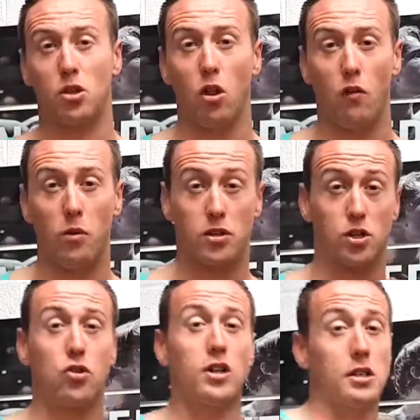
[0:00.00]
to start off with.
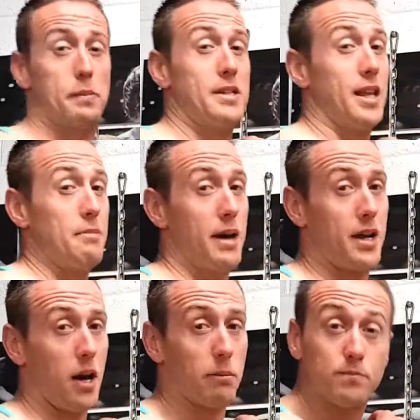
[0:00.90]
So the triceps basically
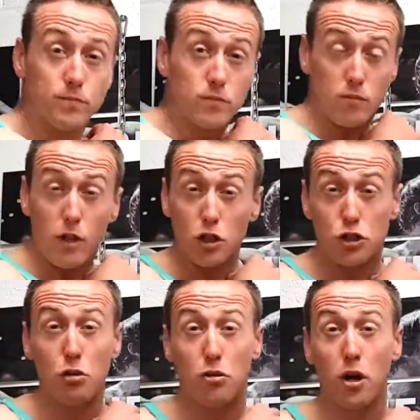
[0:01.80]
make up
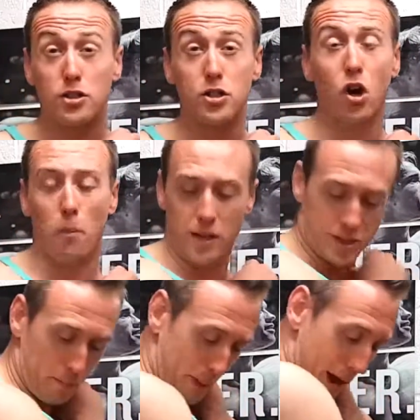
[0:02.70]
2/3 of the arm.
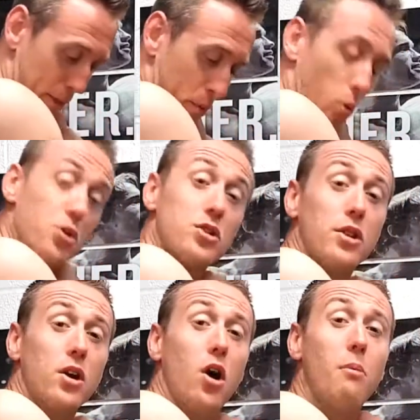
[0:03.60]
It's the back portion
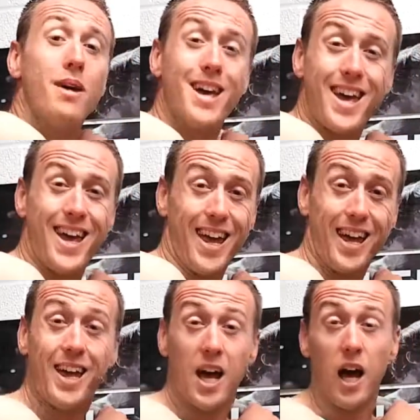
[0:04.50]
of the arm
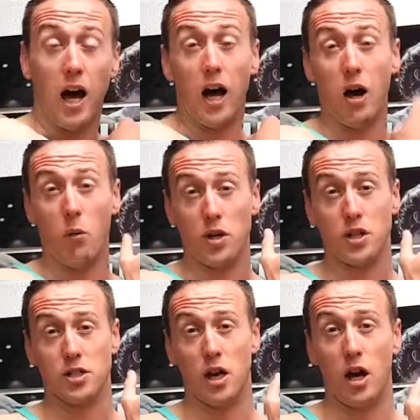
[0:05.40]
here,
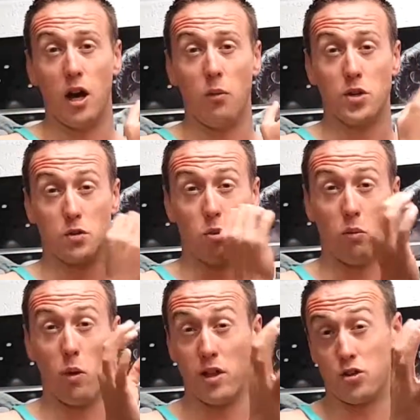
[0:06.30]
which is
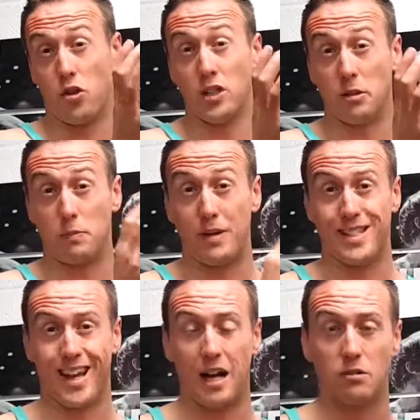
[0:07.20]
where the triceps
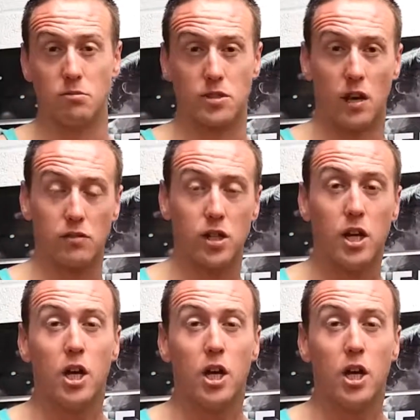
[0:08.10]
basically house themselves.